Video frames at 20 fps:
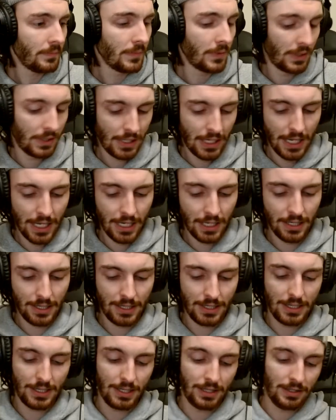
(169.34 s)
And
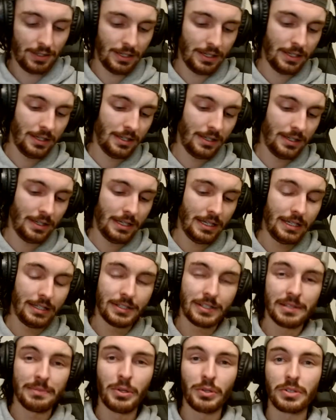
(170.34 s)
it is
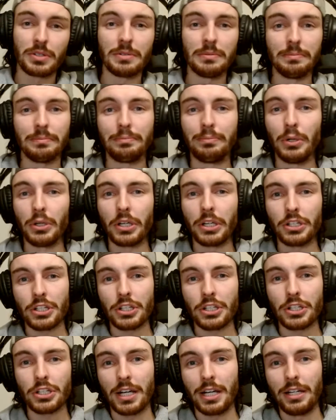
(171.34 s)
the most bookish
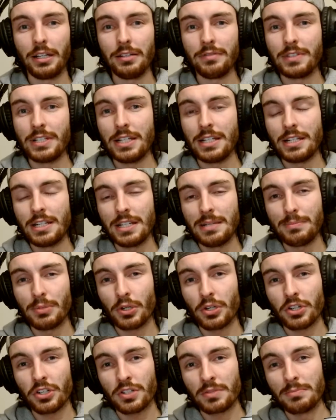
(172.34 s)
kind of D&D
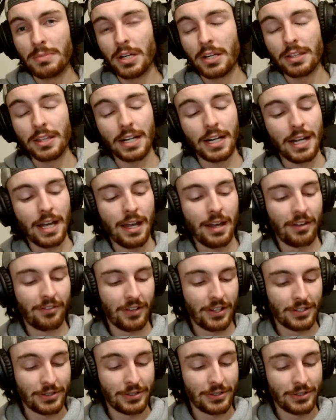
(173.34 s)
bookish mug that I have,
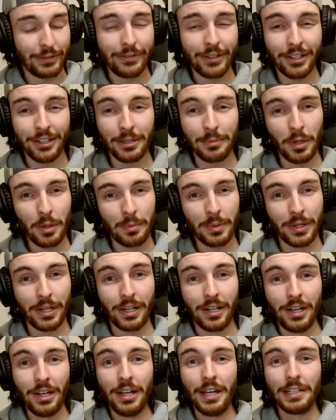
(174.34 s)
and so it felt appropriate
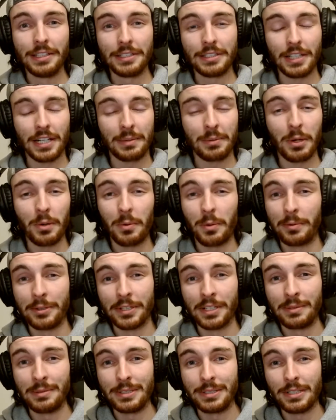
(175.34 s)
to talk about what we were
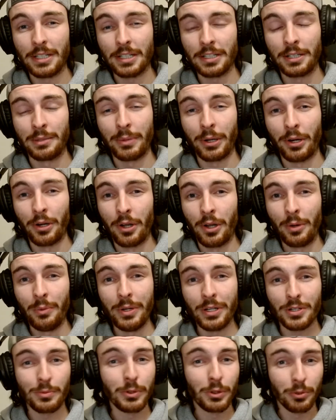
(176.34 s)
going to be talking about,
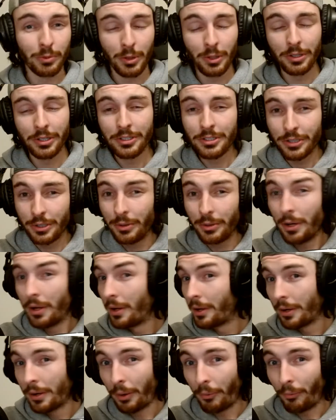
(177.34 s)
which we will roll into
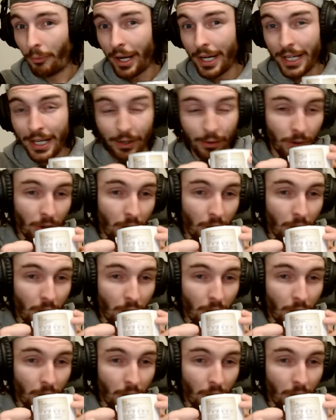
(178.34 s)
right now.